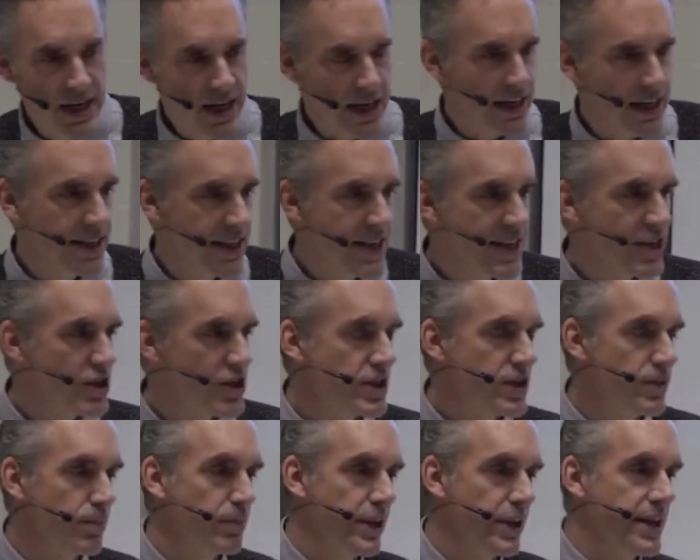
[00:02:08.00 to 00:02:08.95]
A niche is
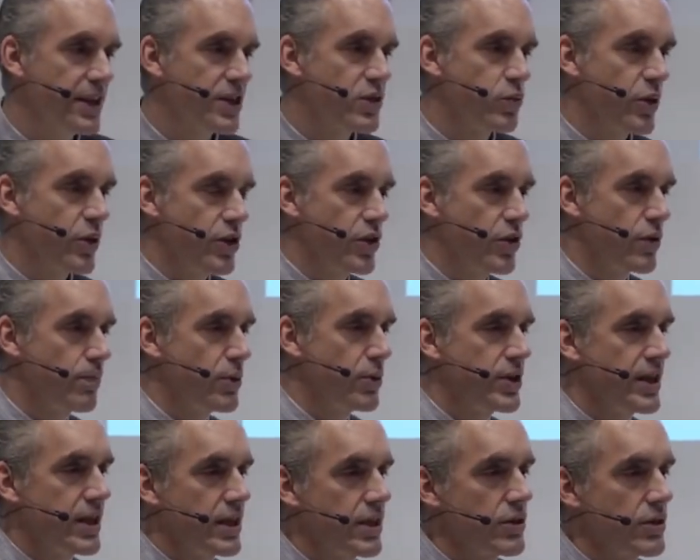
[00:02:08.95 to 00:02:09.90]
a place where your
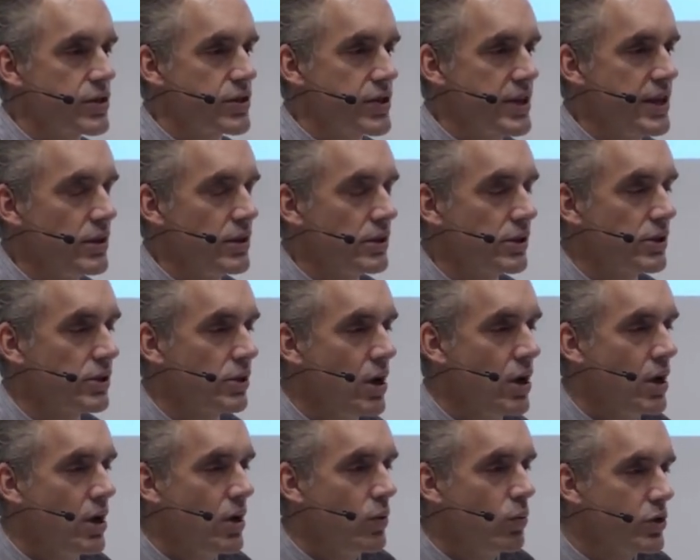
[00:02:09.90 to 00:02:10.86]
particular skills
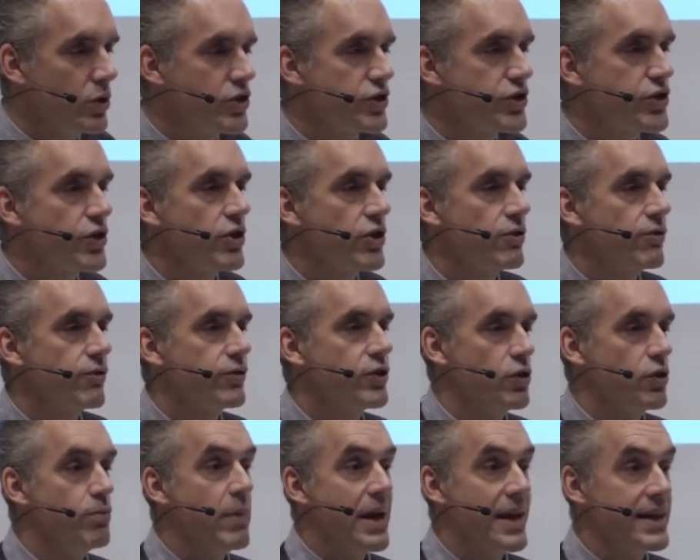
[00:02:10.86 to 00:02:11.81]
would serve
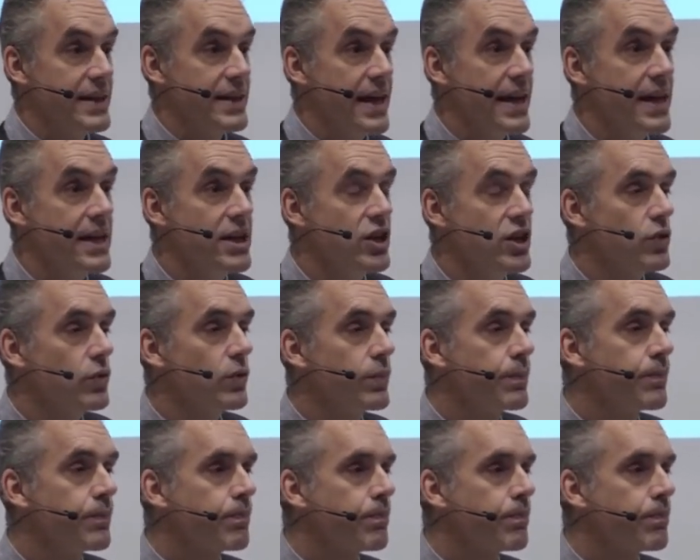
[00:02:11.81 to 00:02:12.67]
to maintain you.